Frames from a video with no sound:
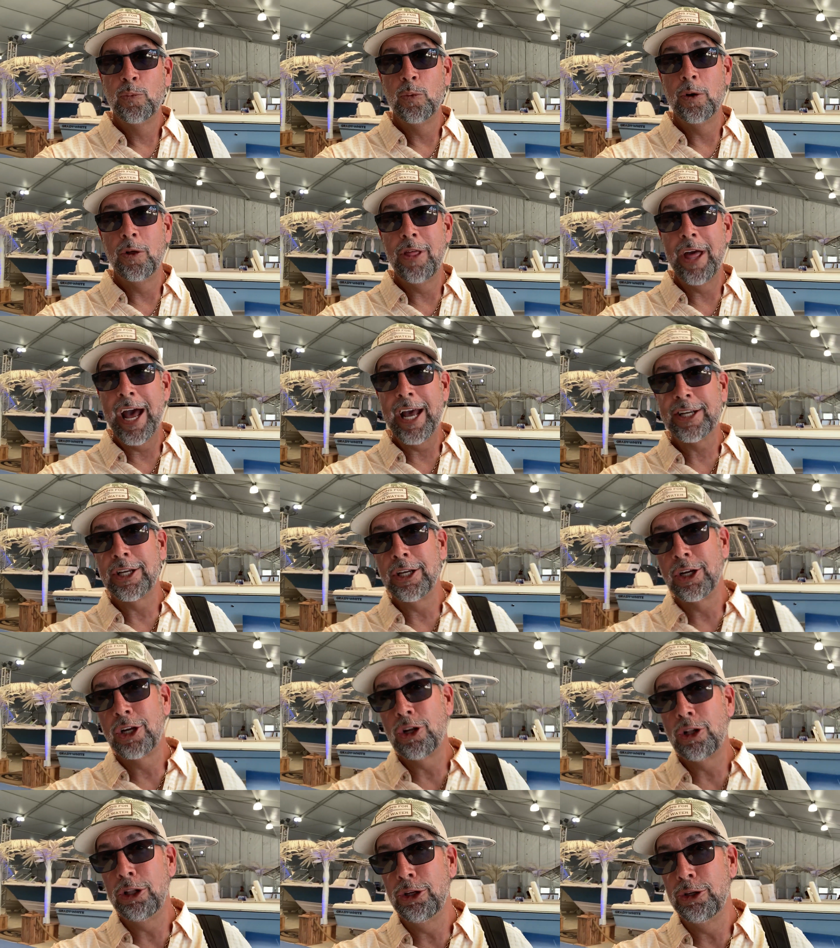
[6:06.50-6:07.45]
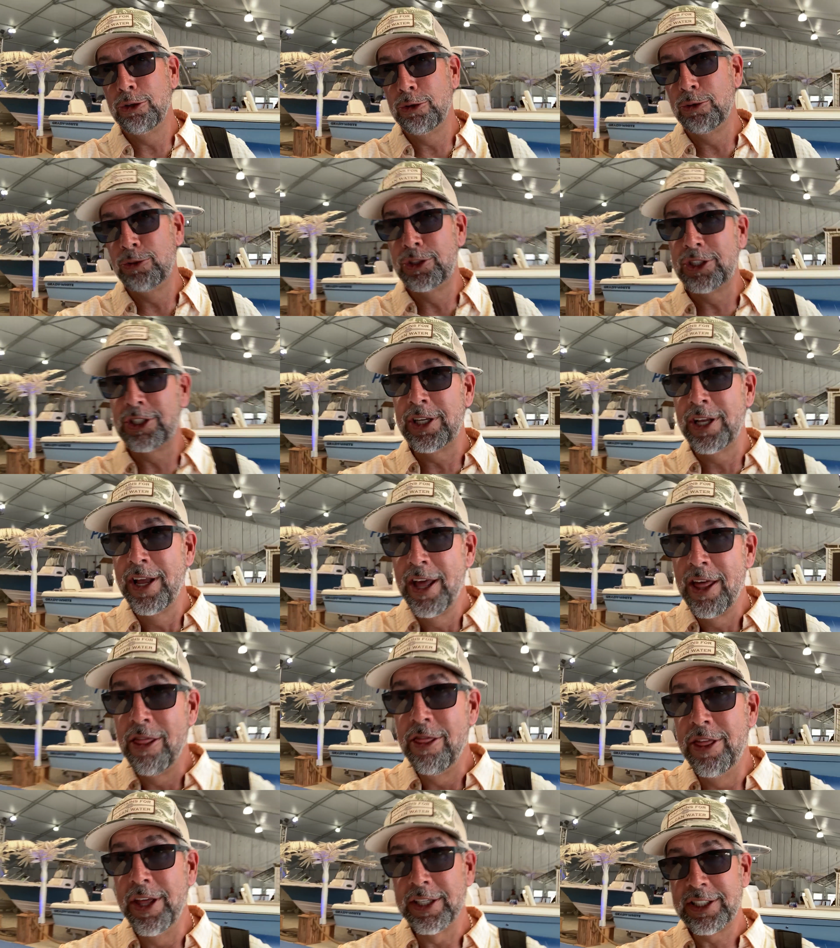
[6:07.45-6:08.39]
Well, that concludes
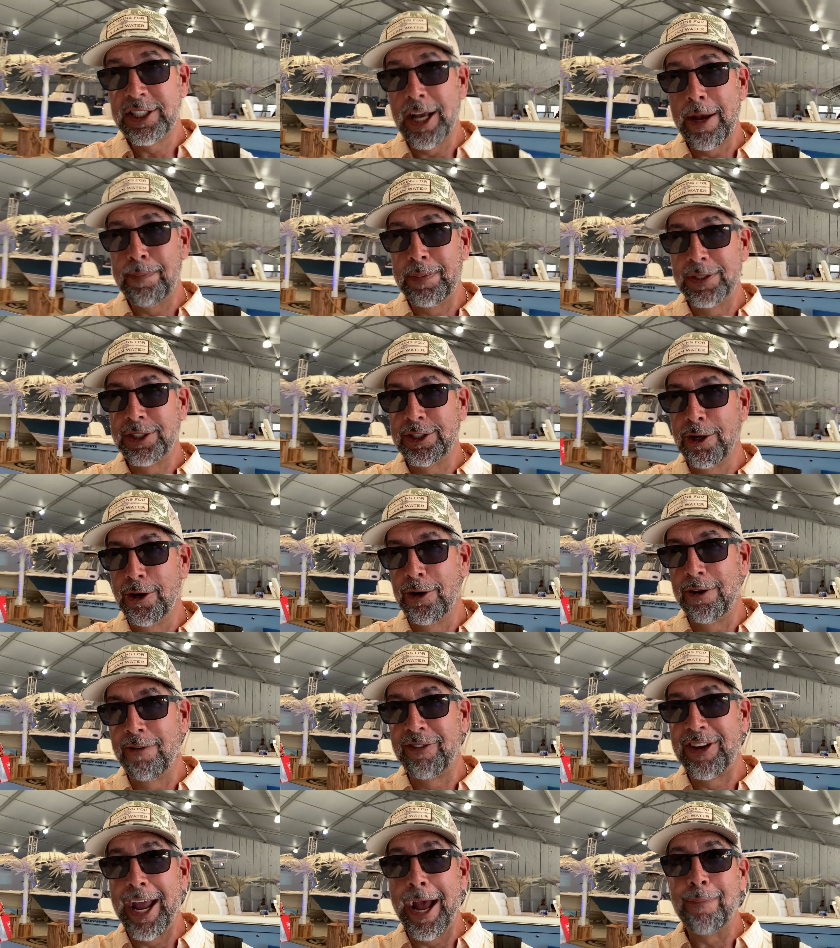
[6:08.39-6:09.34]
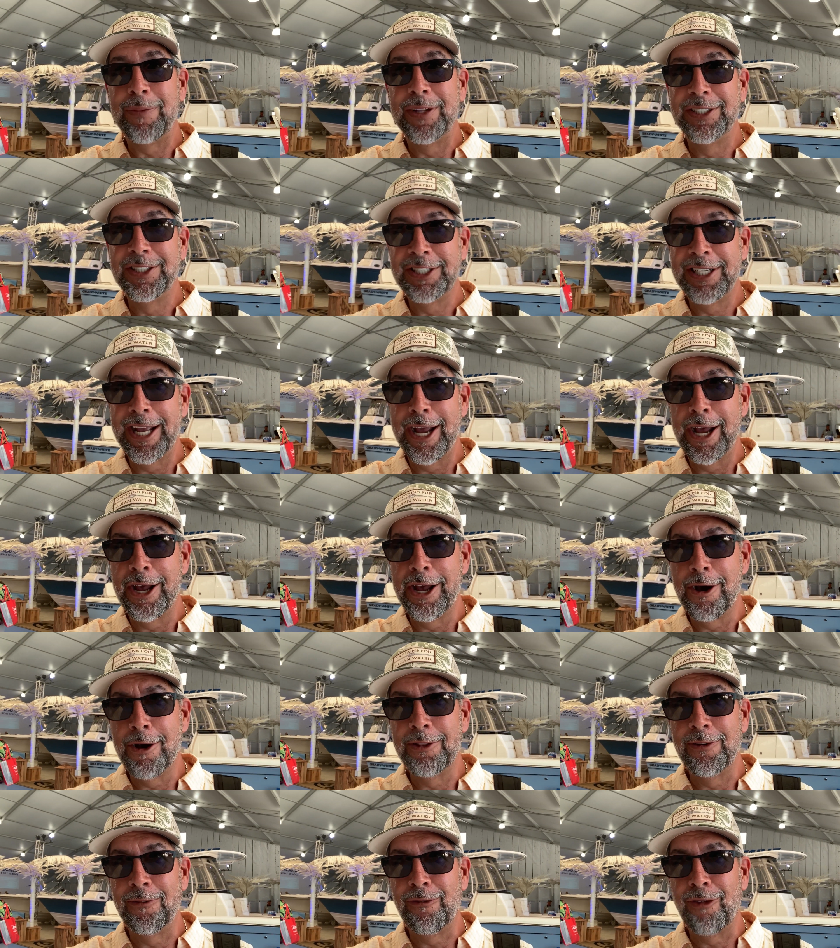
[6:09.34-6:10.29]
this episode of Captain CA
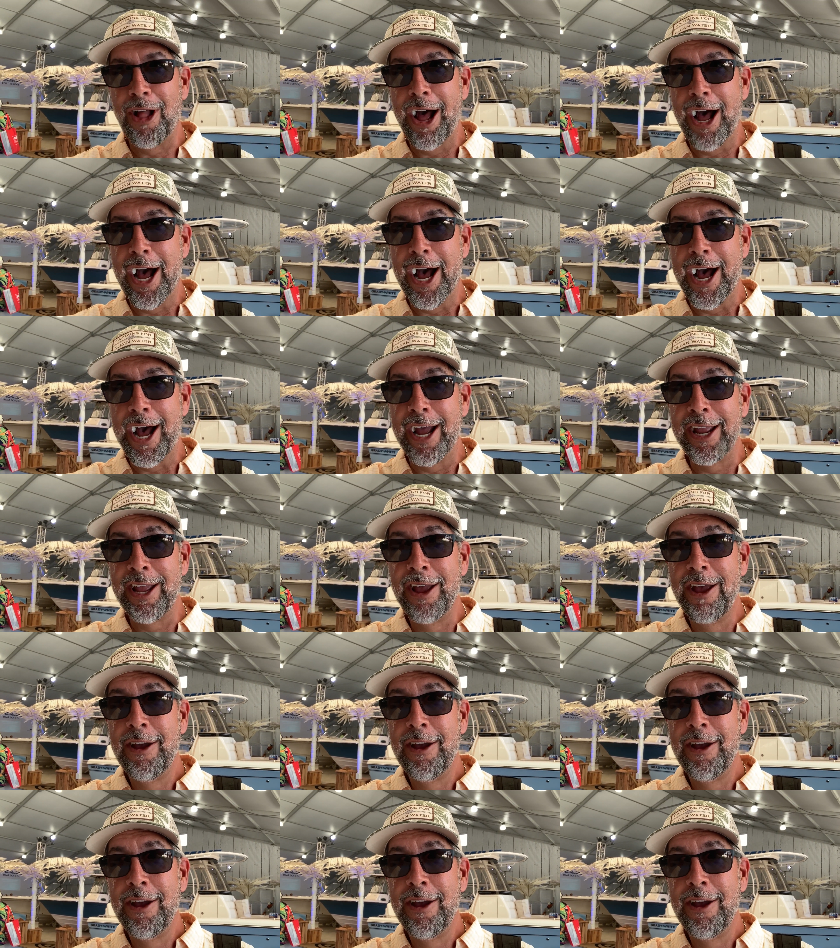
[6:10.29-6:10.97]
on the Fly